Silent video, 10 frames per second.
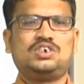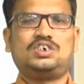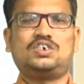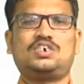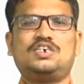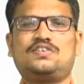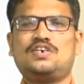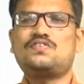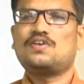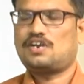Justice
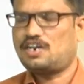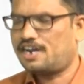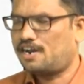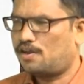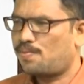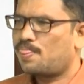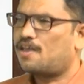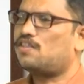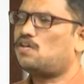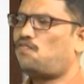is dead.
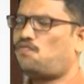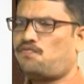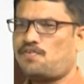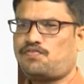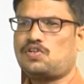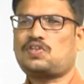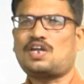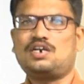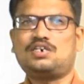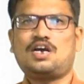In the fifth
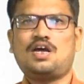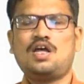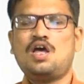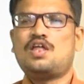stanza,